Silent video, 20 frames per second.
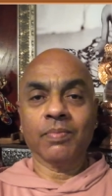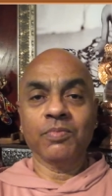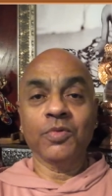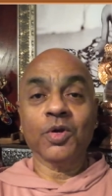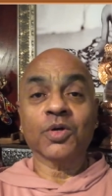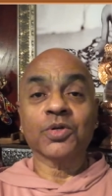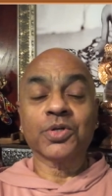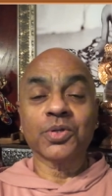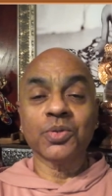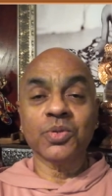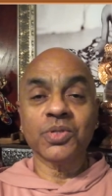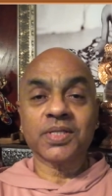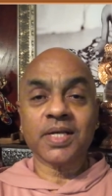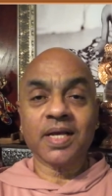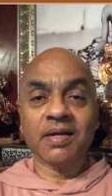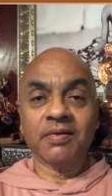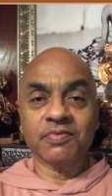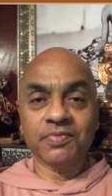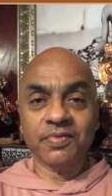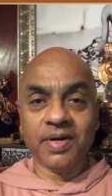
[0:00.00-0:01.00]
your true
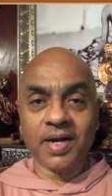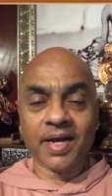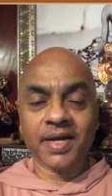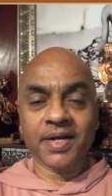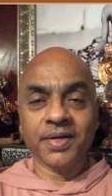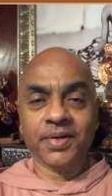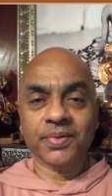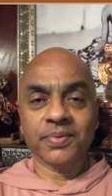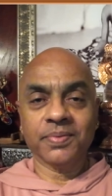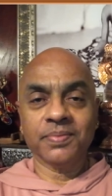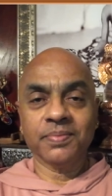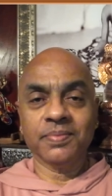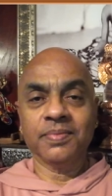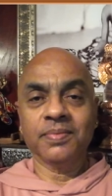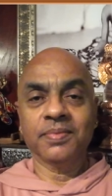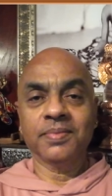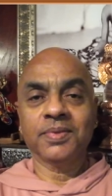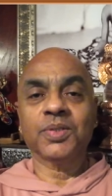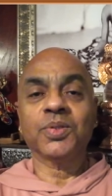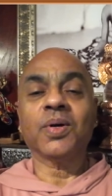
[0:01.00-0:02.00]
self, guide you
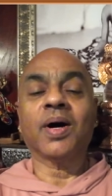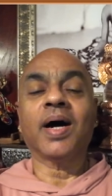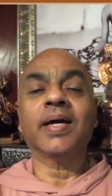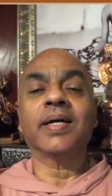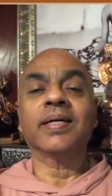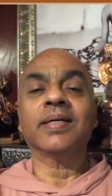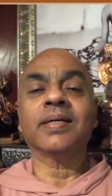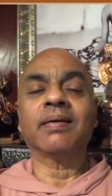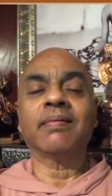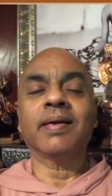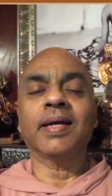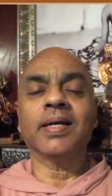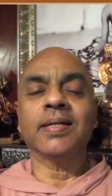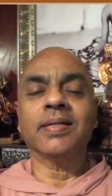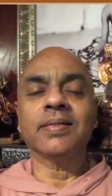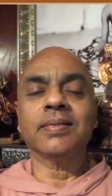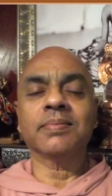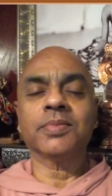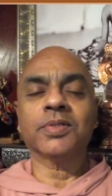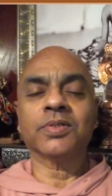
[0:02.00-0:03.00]
to higher
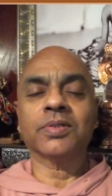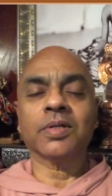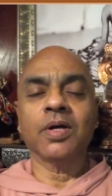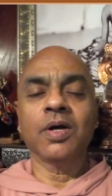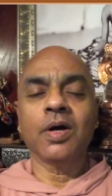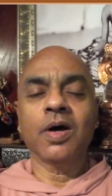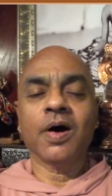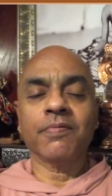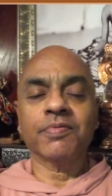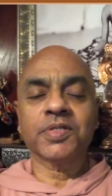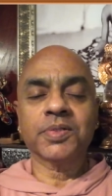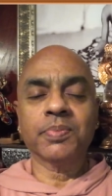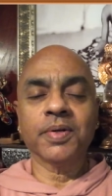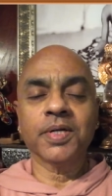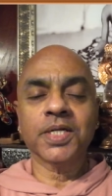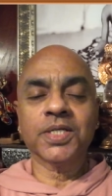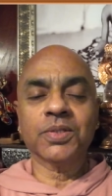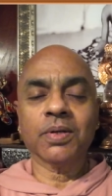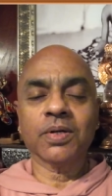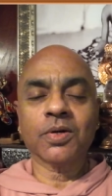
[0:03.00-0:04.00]
realms of
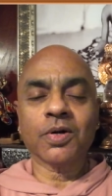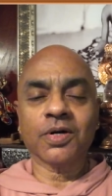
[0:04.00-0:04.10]
spiritual